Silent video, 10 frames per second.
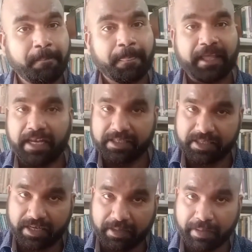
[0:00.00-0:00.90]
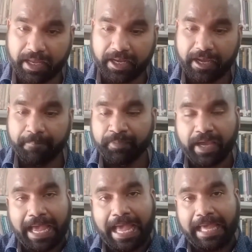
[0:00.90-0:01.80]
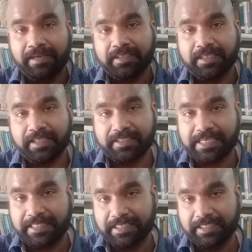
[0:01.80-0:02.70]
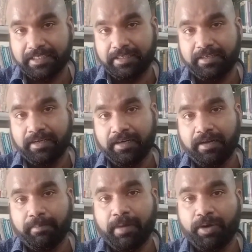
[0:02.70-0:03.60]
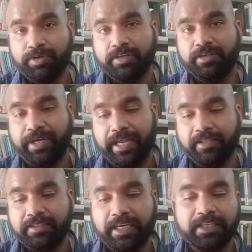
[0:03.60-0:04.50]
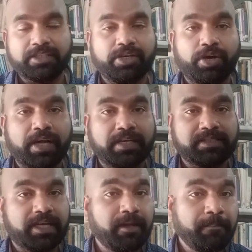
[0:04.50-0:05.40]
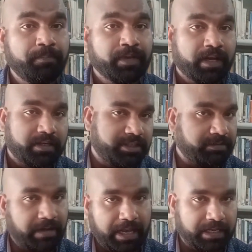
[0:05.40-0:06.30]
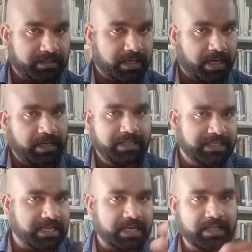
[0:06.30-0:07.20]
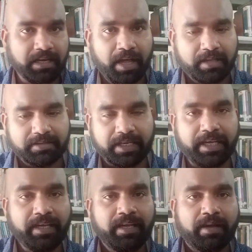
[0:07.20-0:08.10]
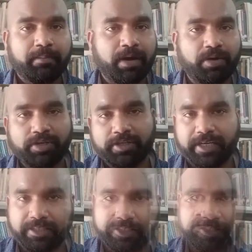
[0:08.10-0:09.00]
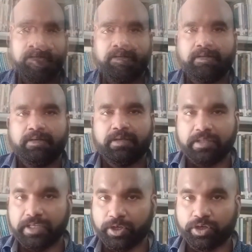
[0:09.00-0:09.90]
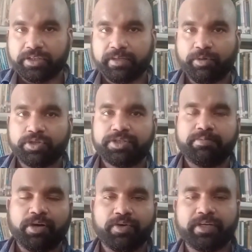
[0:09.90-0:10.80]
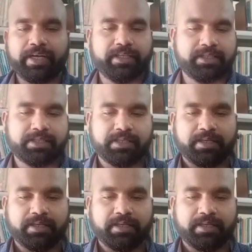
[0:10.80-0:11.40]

Lesser Himalaya, and the southern mountain range is known as the Shivaliks. And these are the 3 mountain ranges. The northernmost mountain ranges